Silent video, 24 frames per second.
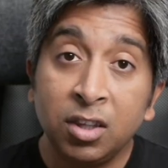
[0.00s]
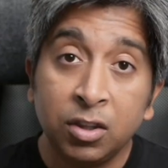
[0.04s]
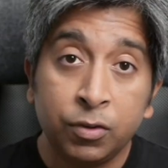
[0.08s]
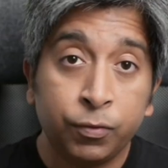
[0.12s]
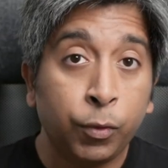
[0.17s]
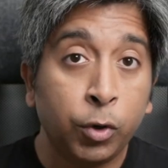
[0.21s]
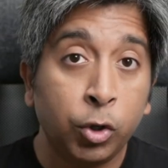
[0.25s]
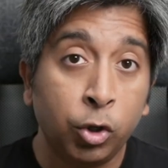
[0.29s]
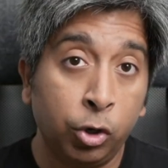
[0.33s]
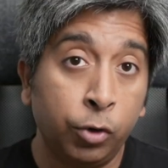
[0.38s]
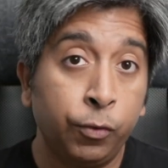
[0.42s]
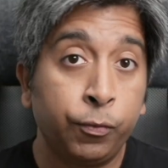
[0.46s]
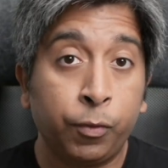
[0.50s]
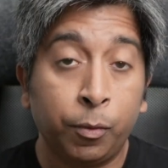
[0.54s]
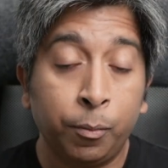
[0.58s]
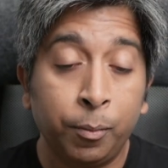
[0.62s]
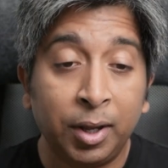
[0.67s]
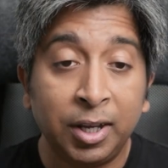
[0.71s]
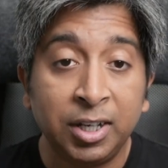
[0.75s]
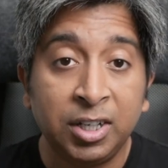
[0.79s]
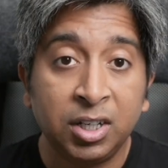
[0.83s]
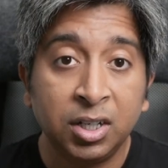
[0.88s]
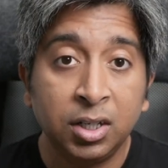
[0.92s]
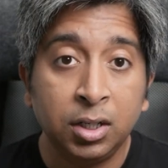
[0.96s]
for your
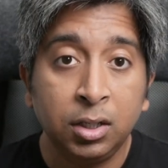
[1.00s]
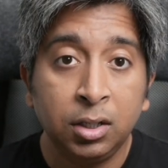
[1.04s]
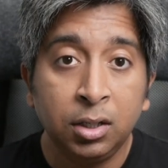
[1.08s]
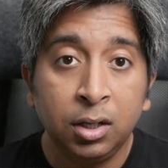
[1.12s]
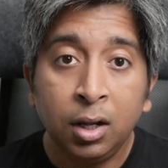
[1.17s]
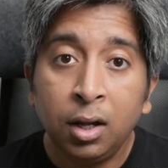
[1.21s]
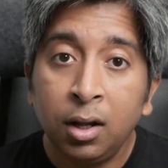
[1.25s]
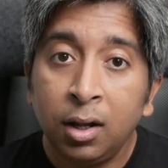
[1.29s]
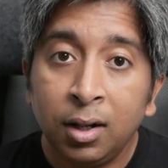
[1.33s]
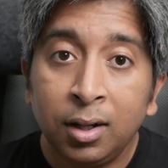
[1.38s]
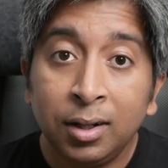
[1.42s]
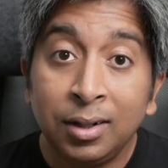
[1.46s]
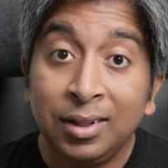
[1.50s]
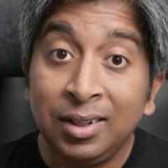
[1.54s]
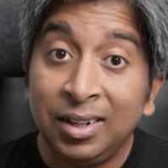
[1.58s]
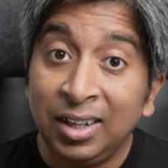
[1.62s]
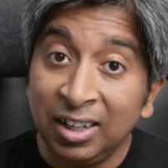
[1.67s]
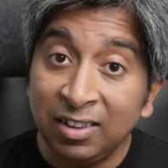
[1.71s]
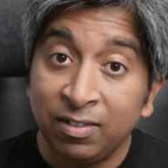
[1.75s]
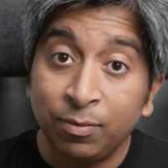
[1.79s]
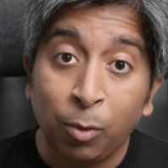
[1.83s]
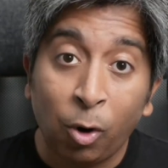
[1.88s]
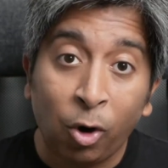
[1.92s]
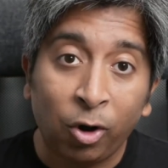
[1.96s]
information, these
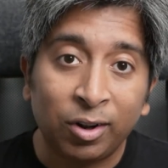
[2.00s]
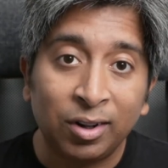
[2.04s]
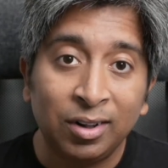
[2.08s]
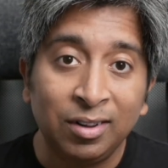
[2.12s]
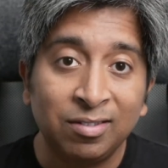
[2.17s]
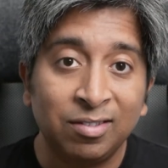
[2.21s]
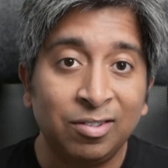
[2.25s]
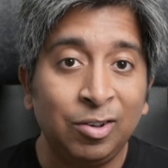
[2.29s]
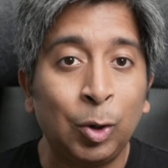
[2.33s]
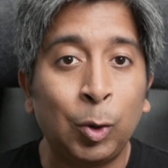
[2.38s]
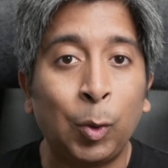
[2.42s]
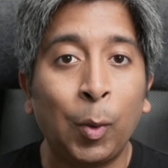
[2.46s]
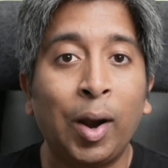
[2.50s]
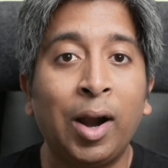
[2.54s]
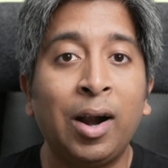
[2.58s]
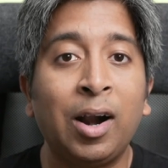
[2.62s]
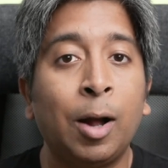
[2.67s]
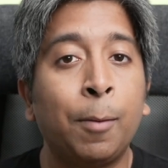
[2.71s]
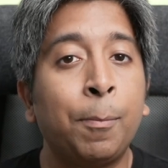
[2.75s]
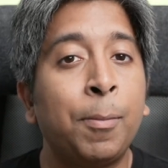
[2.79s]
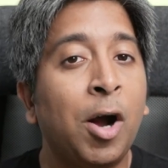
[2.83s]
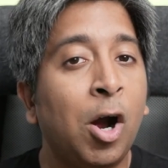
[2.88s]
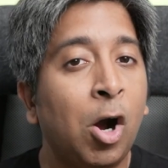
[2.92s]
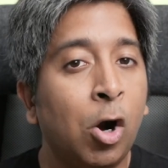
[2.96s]
models require a
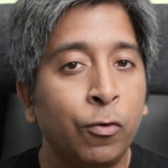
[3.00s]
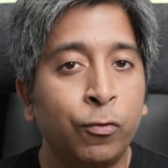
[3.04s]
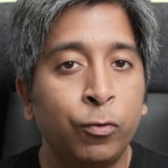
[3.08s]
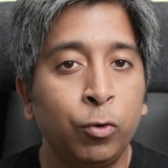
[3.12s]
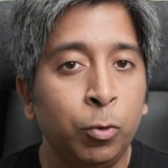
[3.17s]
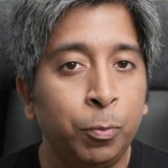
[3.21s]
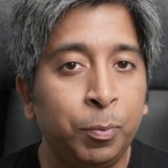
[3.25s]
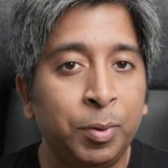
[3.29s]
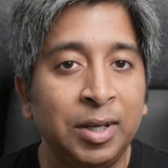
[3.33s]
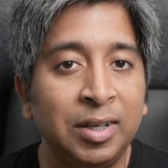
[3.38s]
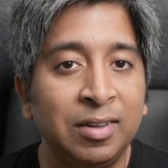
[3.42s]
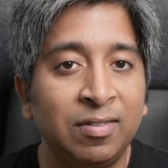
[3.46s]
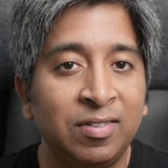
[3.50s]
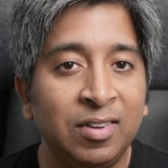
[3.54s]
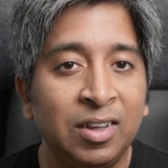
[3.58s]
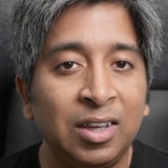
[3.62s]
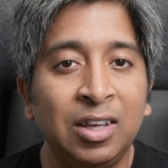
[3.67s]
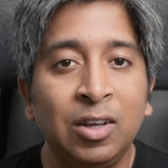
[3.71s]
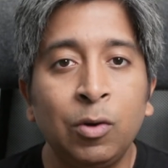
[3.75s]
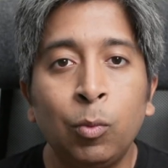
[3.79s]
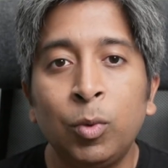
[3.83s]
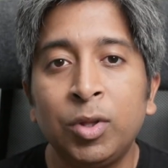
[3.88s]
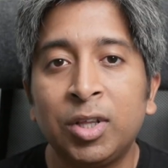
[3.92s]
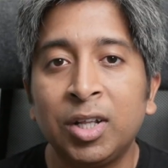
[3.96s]
powerful PC
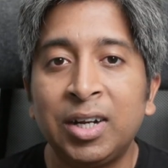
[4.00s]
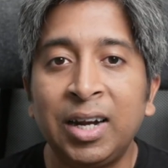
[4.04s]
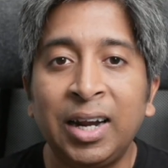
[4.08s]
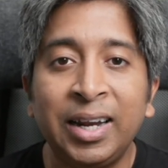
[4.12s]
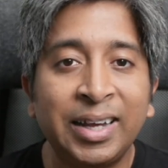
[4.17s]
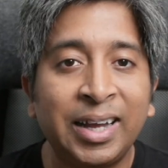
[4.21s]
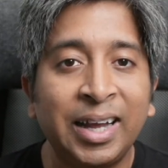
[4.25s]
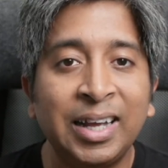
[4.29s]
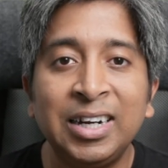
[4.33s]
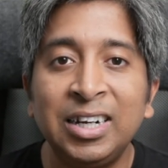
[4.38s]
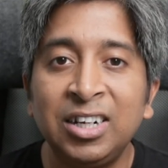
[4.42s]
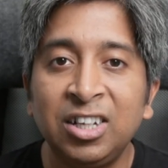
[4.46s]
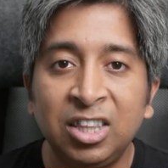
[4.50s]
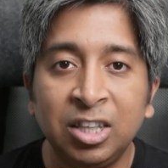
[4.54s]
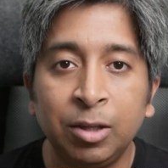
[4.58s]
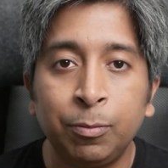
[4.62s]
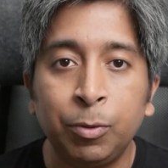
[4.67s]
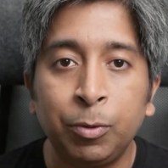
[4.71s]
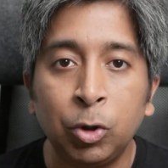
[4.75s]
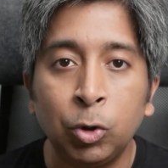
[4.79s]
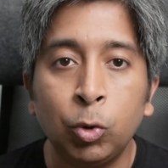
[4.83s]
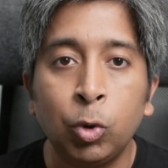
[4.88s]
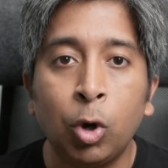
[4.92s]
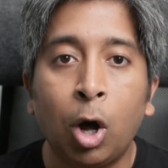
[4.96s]
with a dedicated
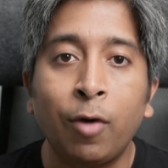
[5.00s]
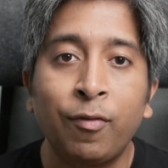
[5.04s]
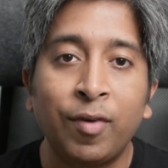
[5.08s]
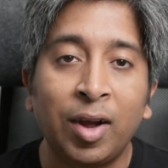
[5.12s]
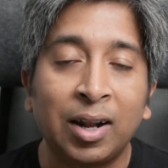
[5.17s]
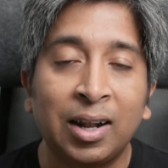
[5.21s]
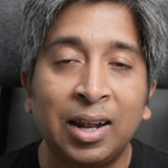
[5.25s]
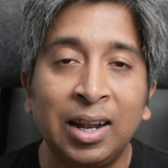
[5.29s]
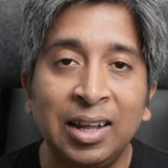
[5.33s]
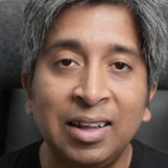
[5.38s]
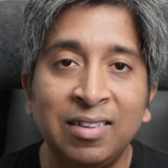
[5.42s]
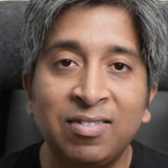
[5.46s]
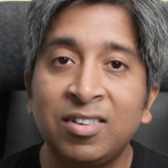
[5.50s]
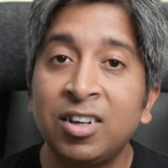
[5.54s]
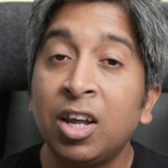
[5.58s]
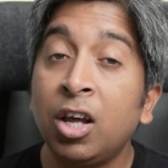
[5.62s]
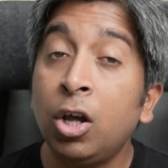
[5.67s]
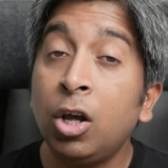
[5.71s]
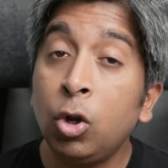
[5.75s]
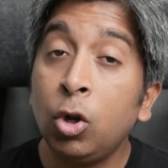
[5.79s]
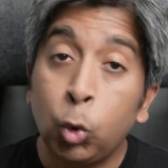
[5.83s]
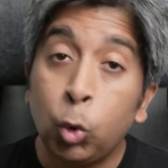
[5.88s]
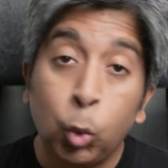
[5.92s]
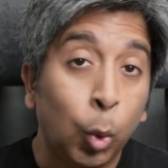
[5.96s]
GPU of at least
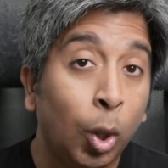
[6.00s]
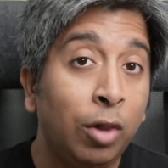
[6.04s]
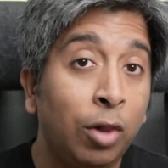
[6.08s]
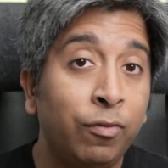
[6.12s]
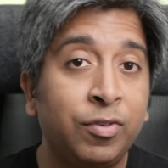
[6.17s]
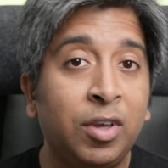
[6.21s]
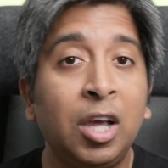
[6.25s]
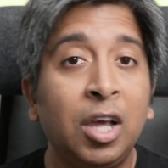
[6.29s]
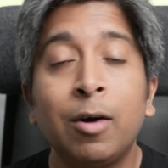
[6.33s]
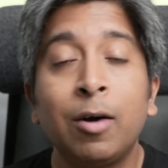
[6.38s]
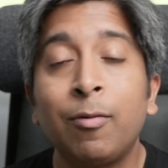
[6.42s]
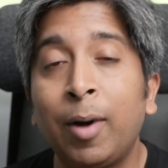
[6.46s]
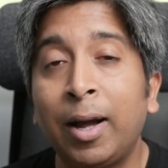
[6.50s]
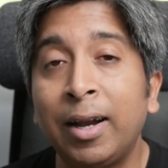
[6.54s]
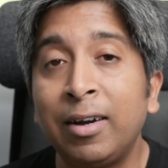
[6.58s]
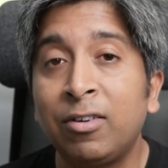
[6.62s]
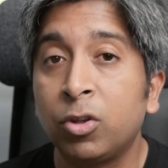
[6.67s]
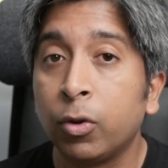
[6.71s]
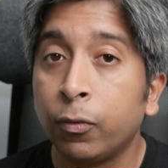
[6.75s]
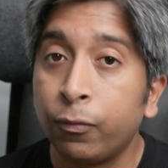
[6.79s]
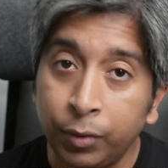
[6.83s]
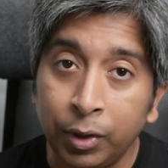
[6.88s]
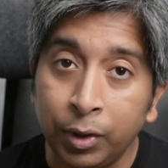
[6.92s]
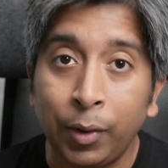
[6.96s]
12 gigabytes
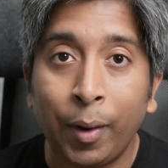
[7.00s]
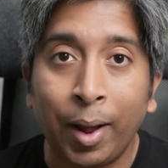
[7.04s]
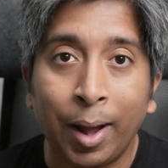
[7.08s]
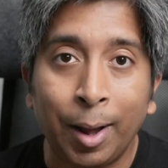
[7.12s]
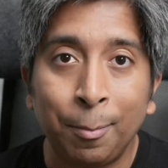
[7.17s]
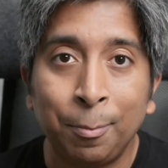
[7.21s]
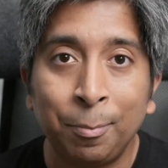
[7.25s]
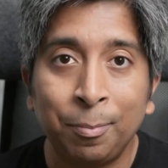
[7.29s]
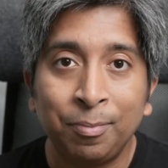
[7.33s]
of VRAM.